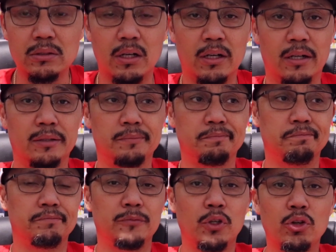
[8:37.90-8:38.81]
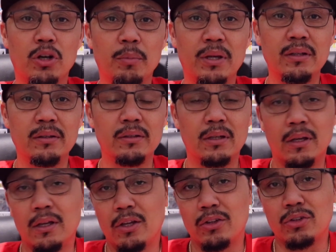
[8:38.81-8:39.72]
You know what I mean?
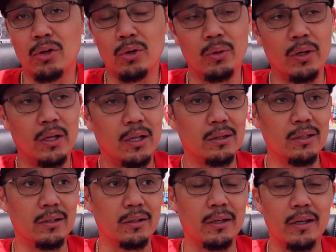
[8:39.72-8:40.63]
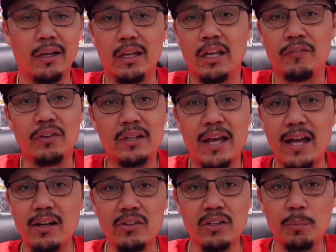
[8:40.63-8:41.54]
So, look, if your
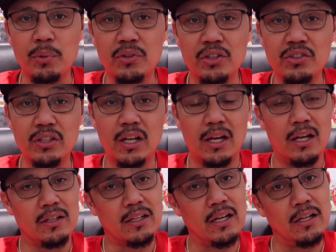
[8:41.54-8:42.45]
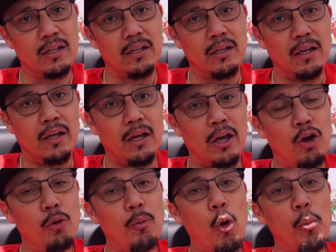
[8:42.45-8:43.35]
dad is in the position to kind of
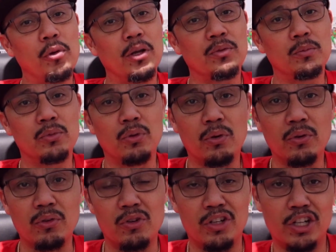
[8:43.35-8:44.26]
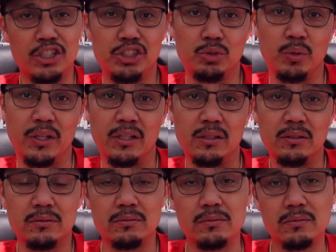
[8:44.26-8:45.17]
help open up some doors or nudge you in,
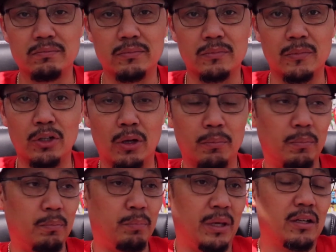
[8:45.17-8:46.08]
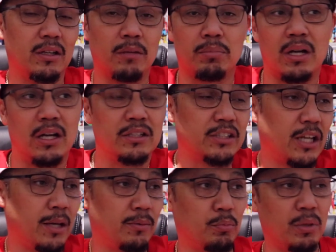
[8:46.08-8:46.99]
be it a LeBron
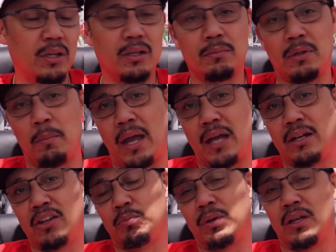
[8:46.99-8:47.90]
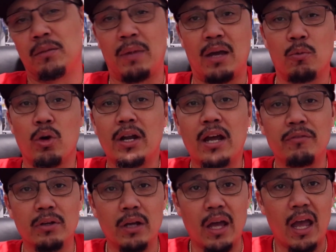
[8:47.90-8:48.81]
James, be it the Mannings, be it
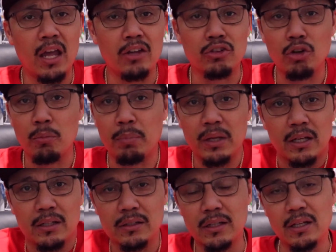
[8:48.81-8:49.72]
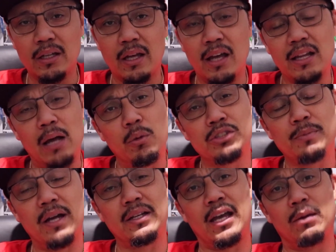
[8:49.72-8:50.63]
whatever, hey, so be it. Hell, I wish
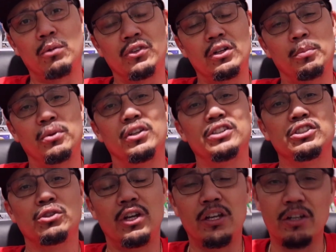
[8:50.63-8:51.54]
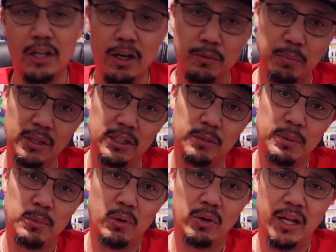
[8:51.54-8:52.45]
my dad was in a position to he could have helped me a little
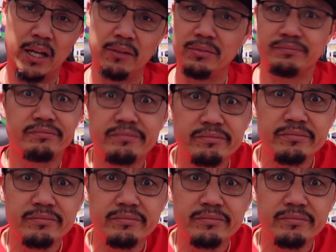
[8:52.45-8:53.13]
bit more in life.